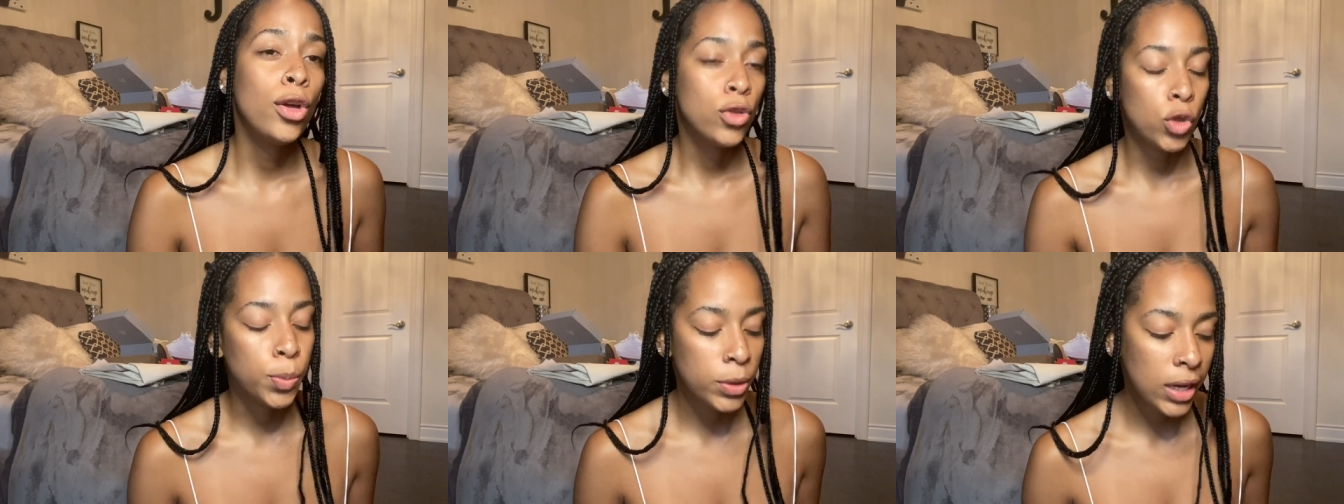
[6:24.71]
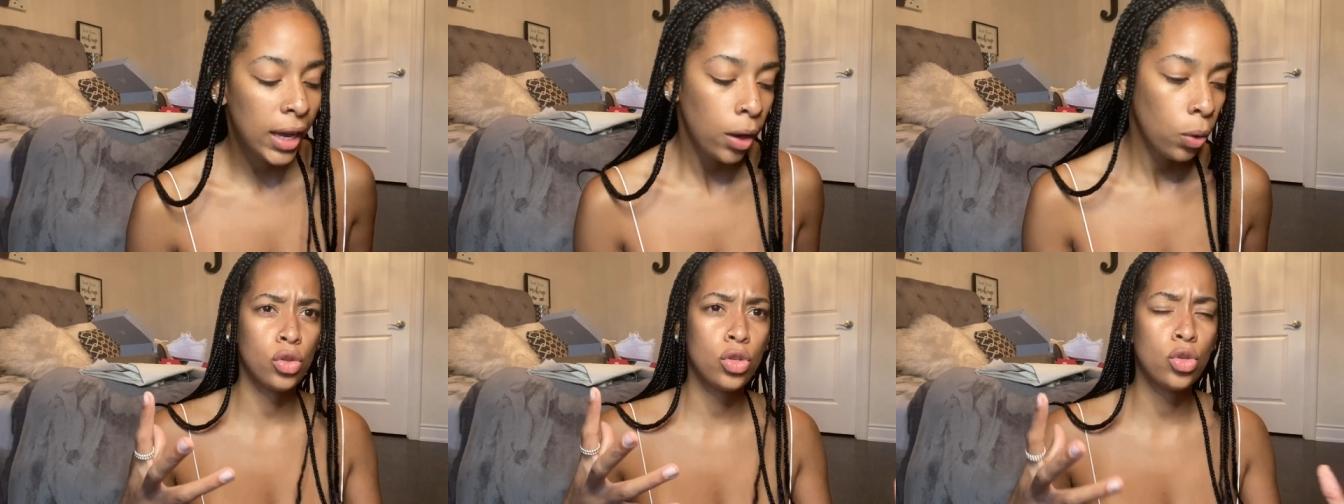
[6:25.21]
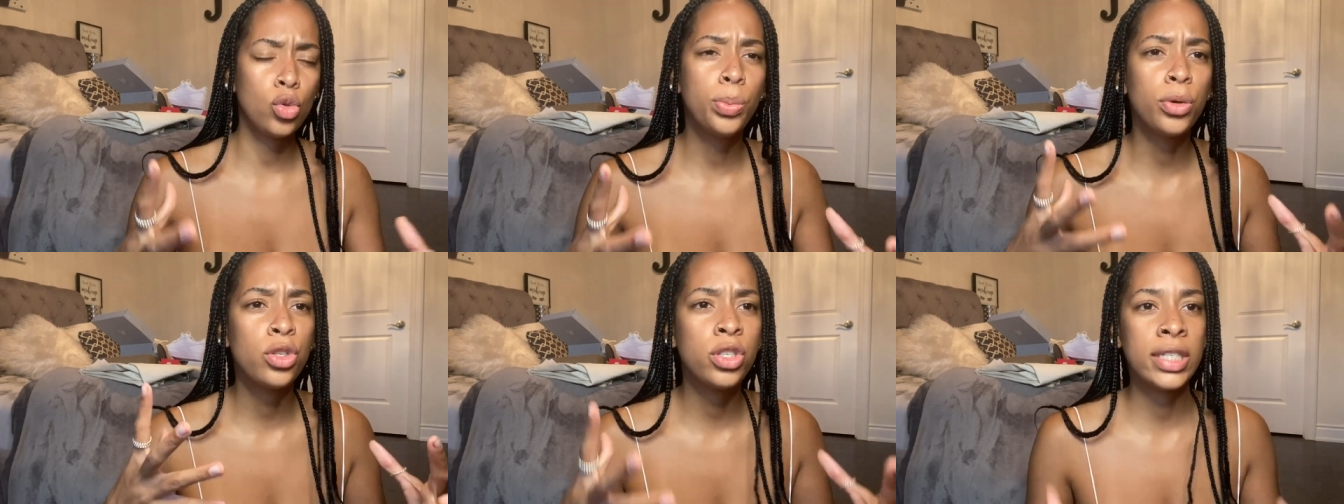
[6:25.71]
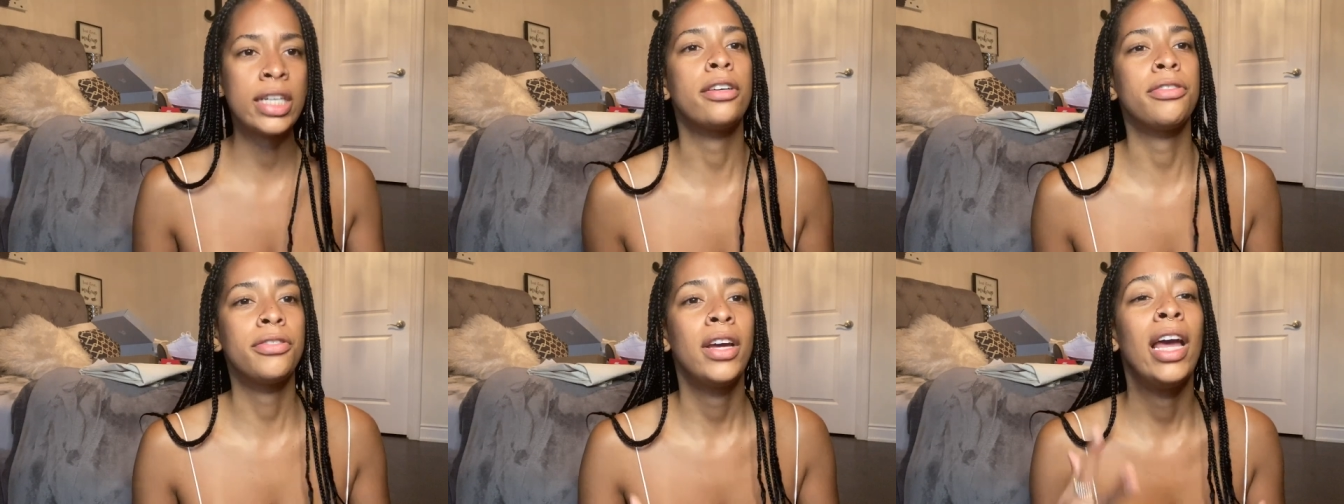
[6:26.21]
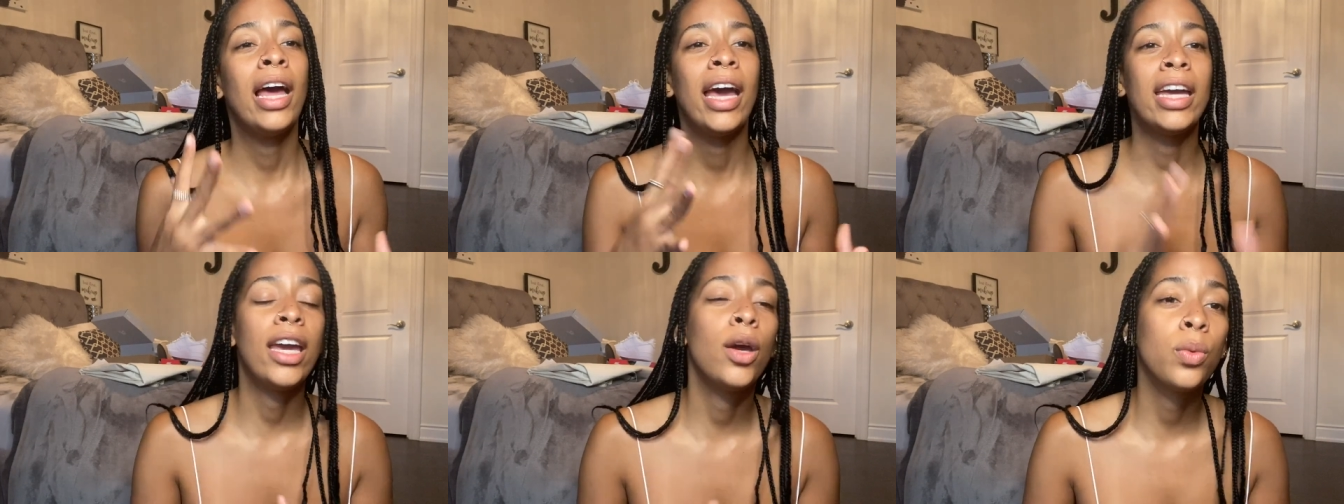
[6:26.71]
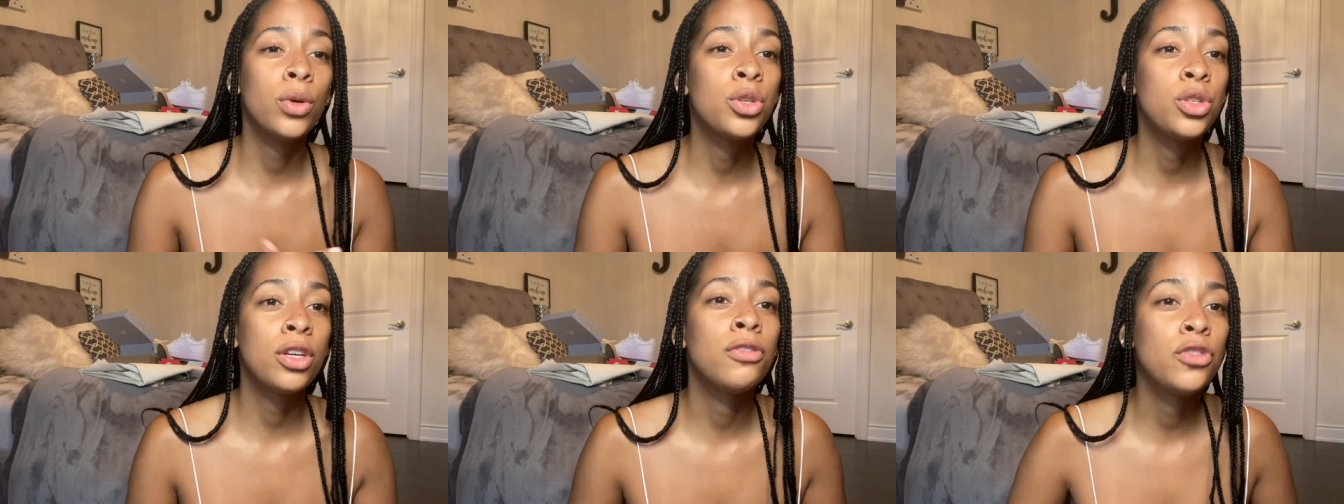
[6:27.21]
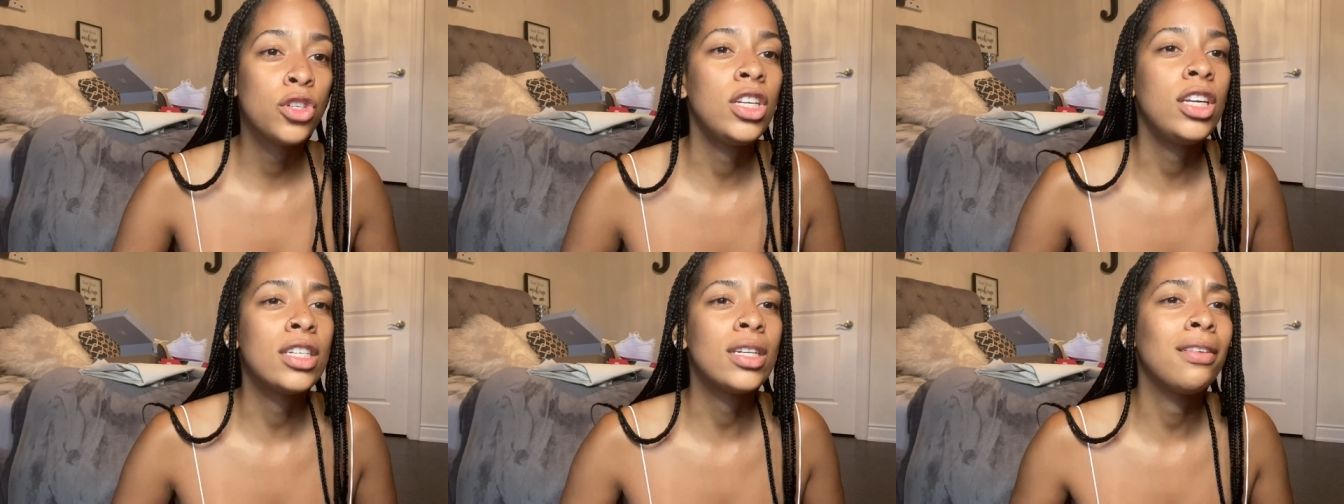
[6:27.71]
super tight or super stiff. I can't wear stiff jeans.